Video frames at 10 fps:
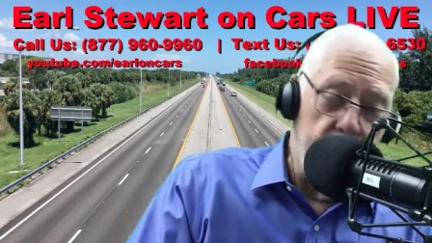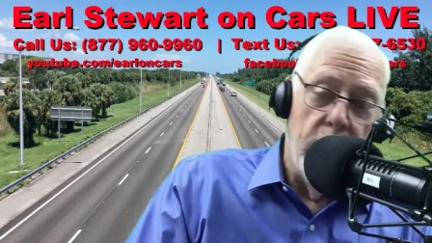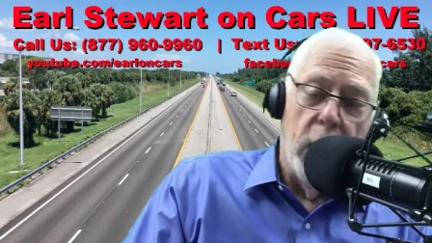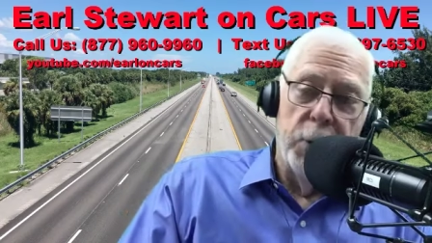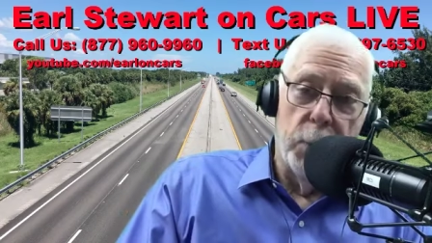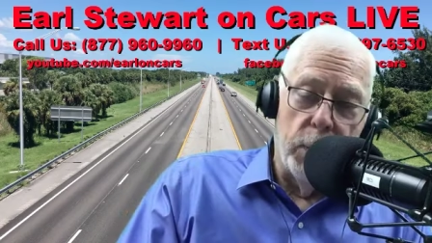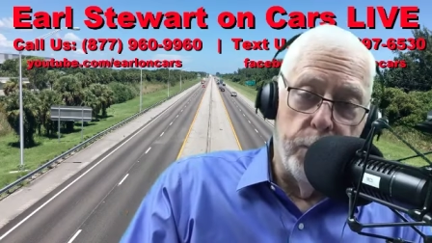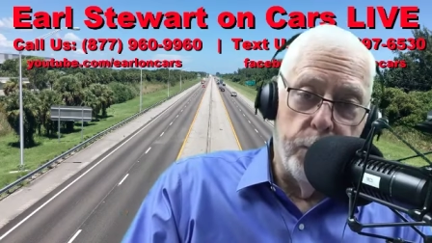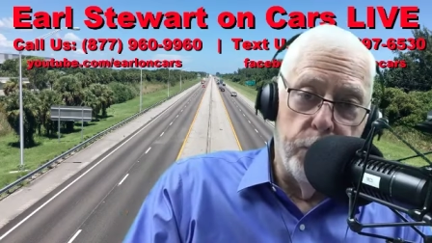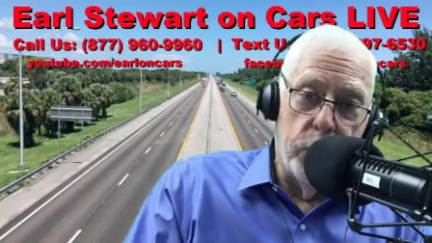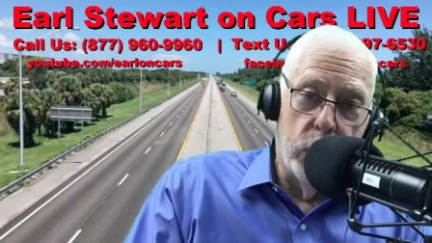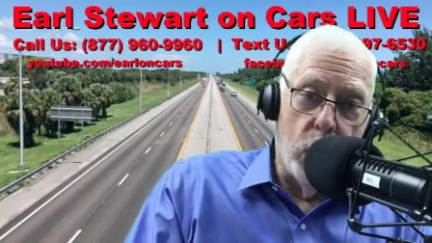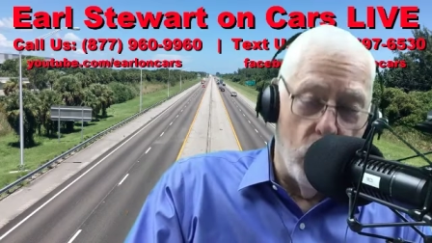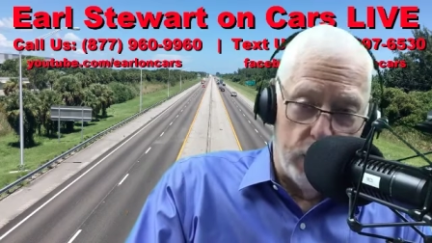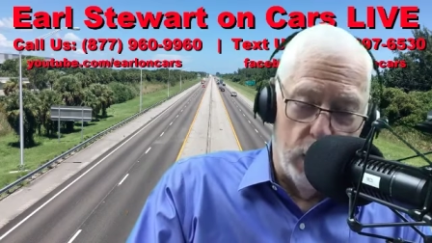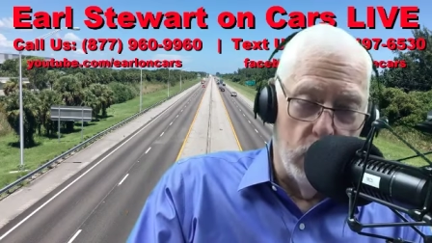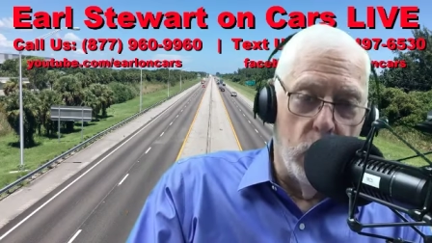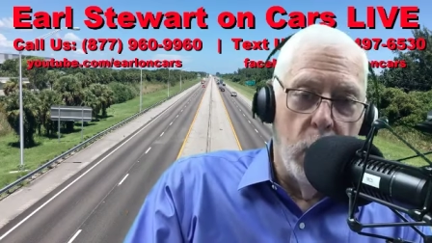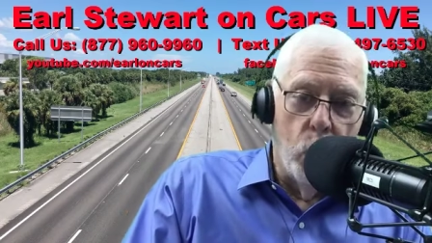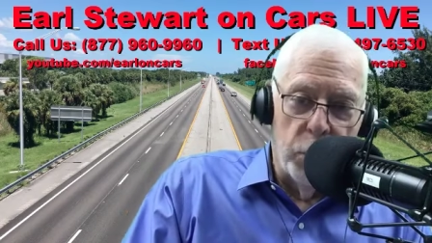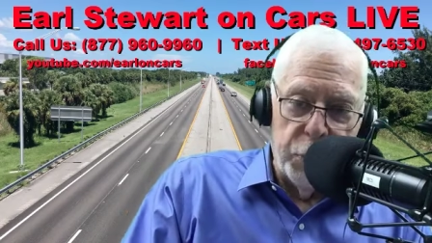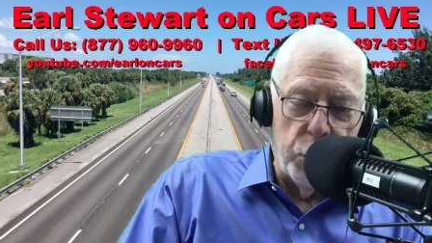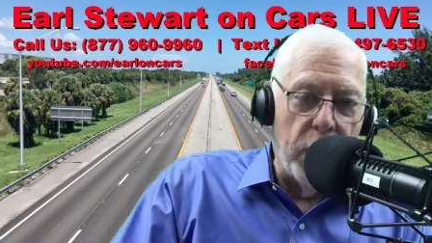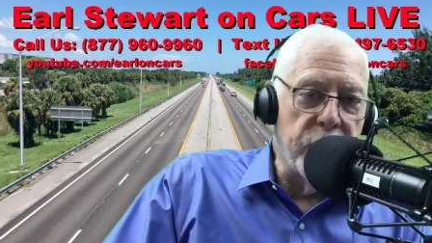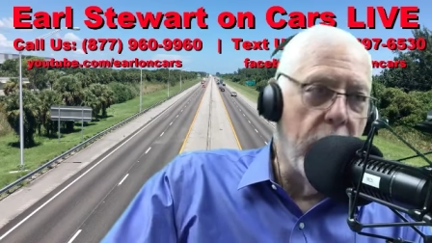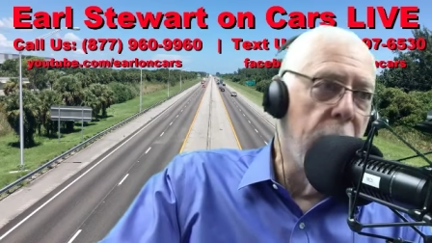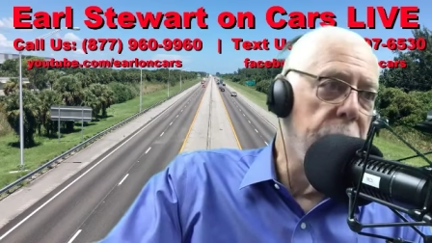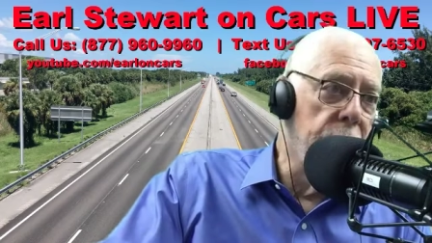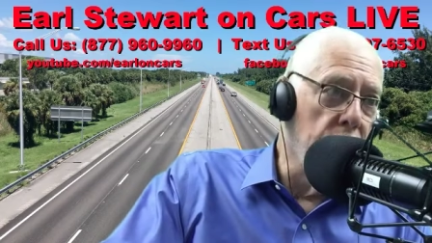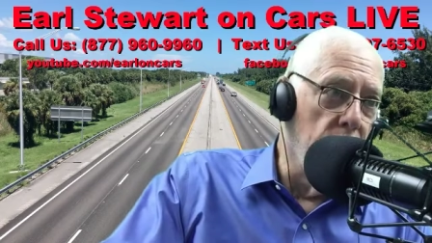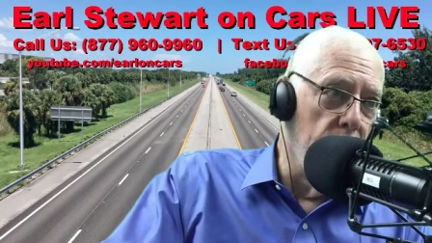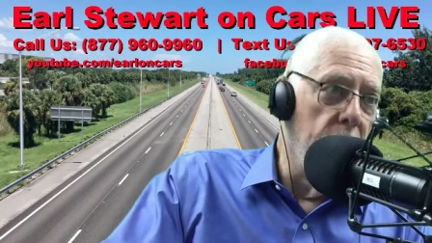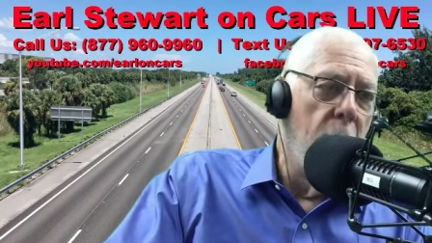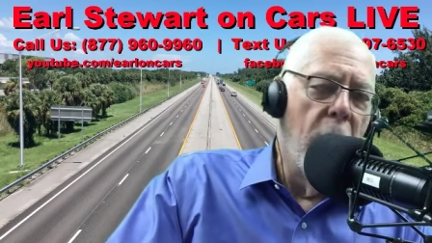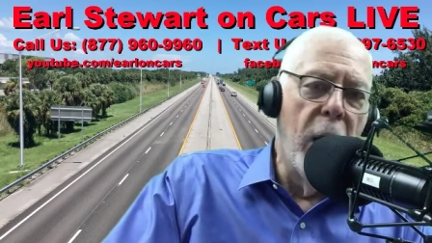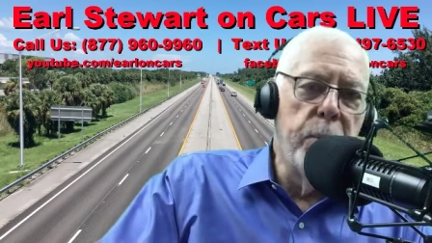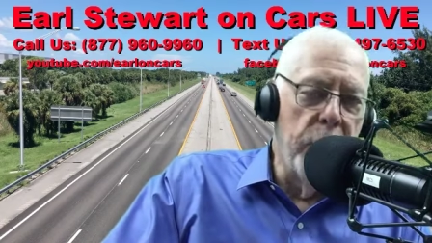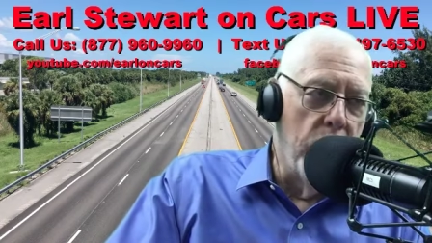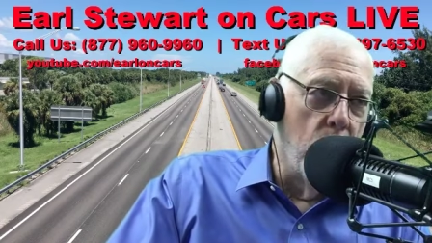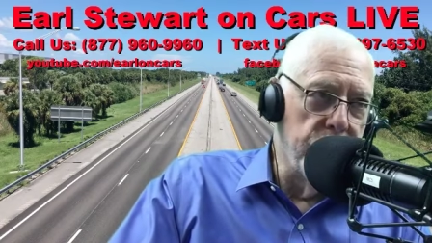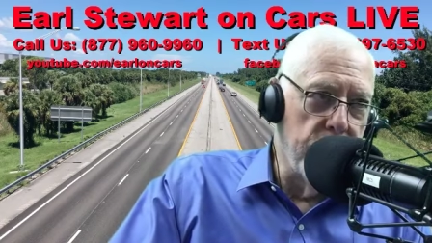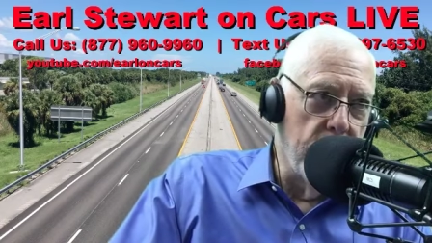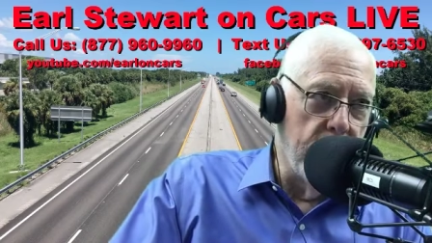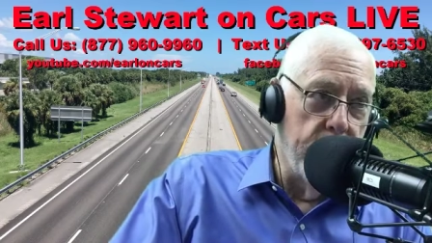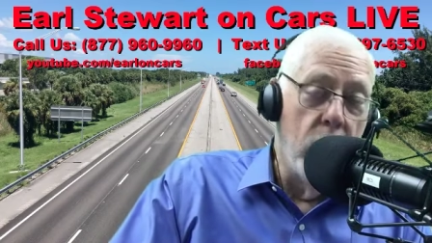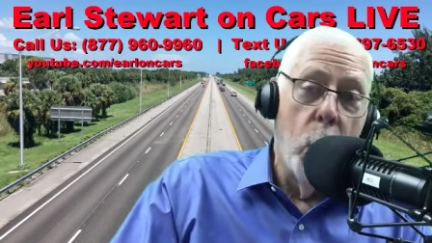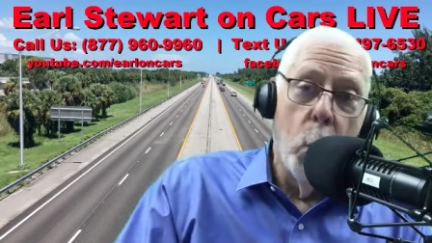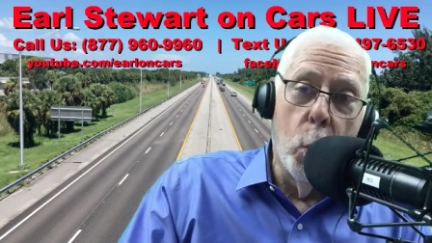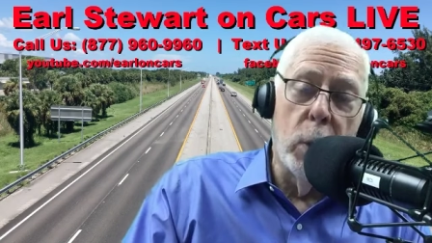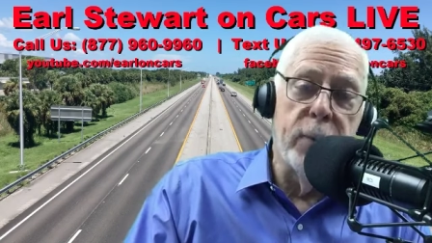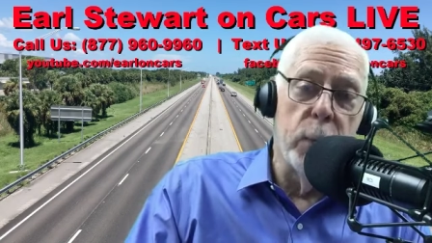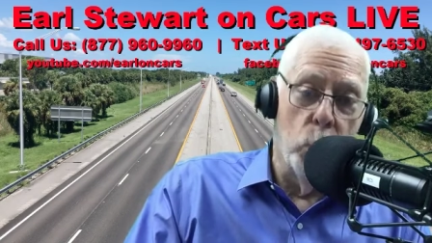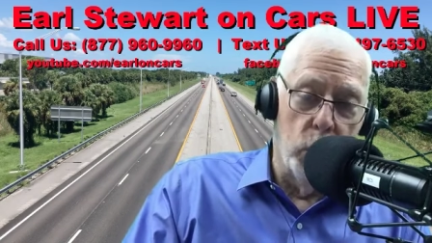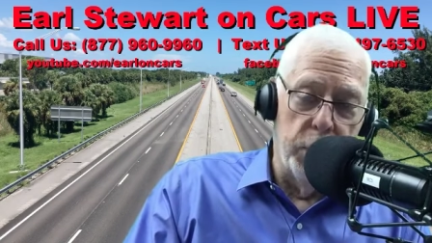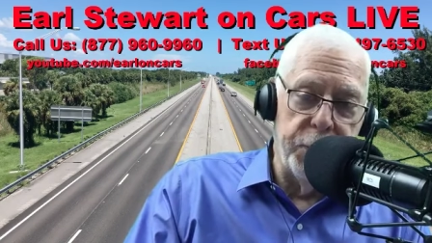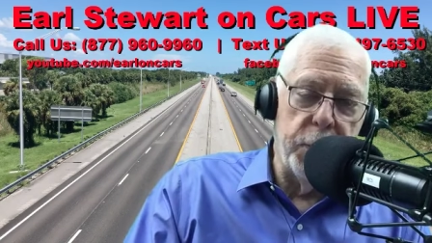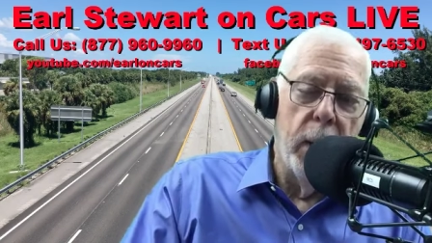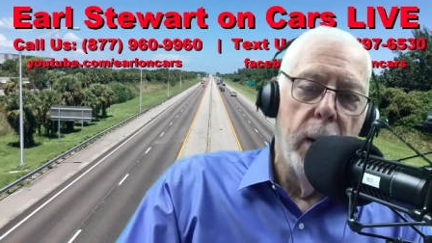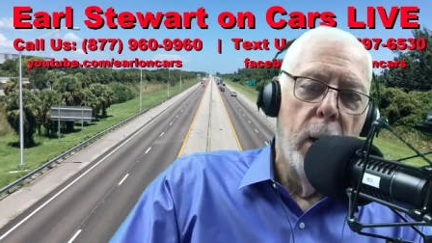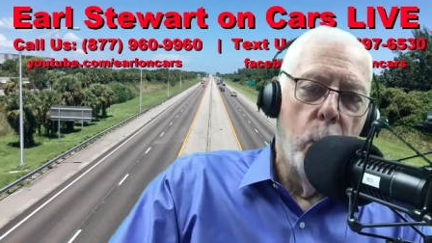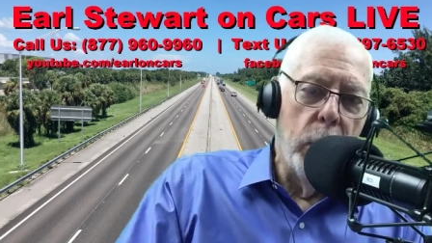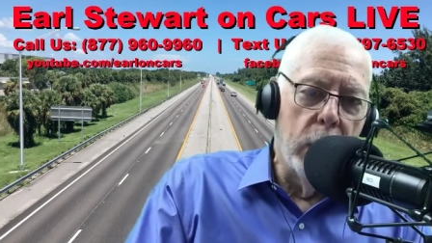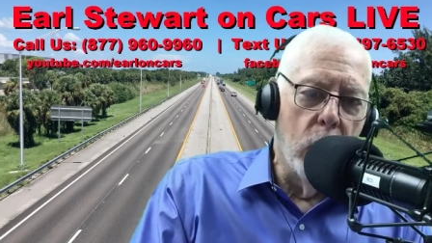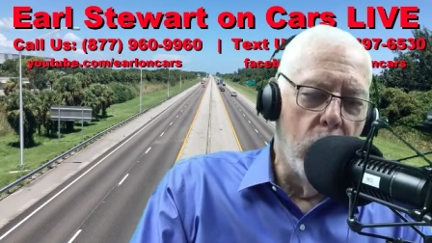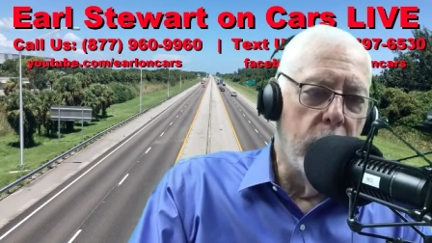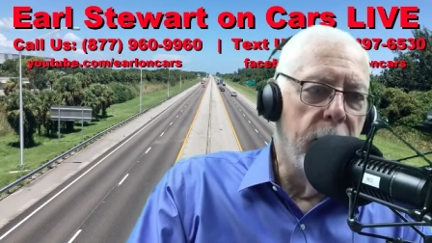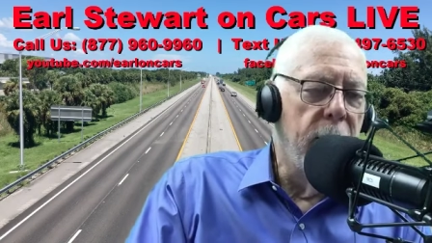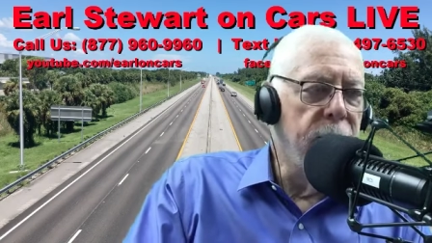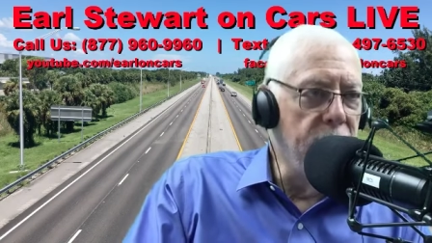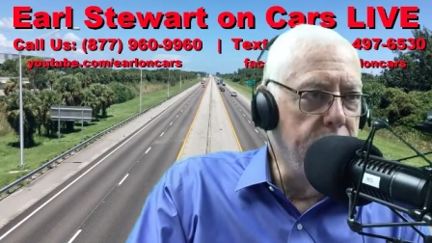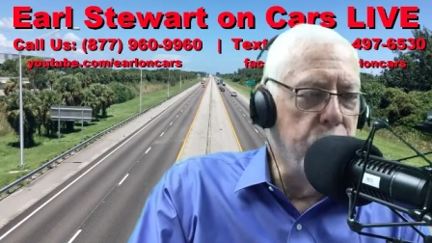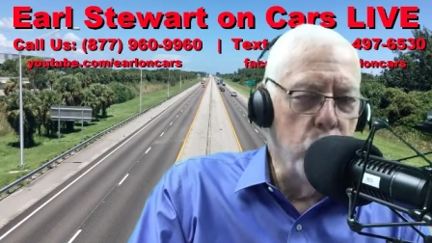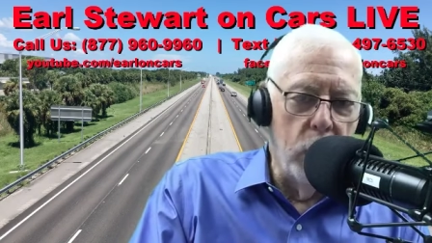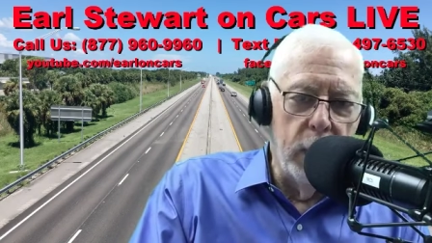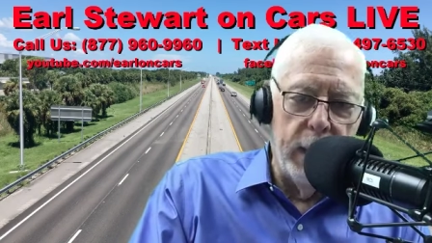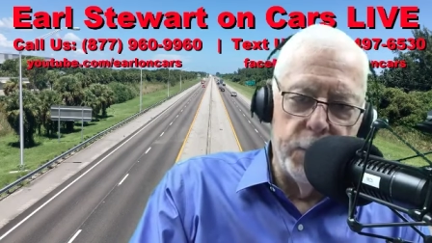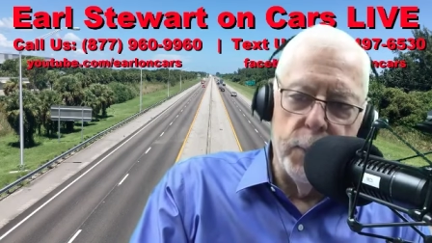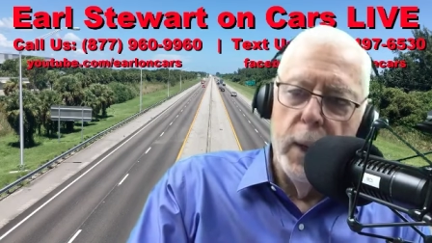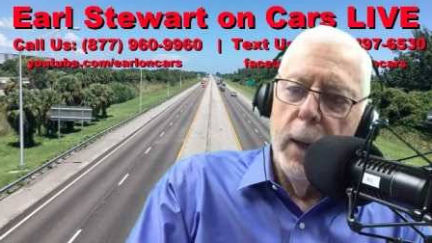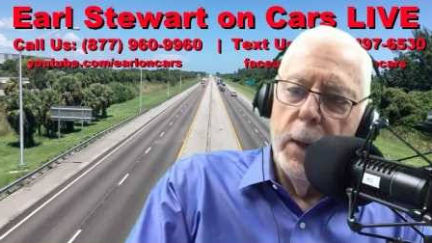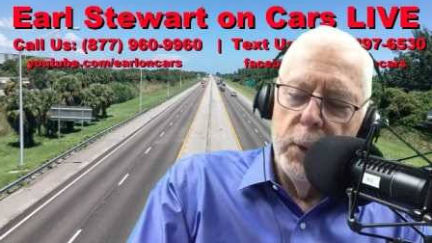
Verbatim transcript: a month. So the car dealer will stretch out the term unbeknownst to them, or even worse, we call it flip to a lease.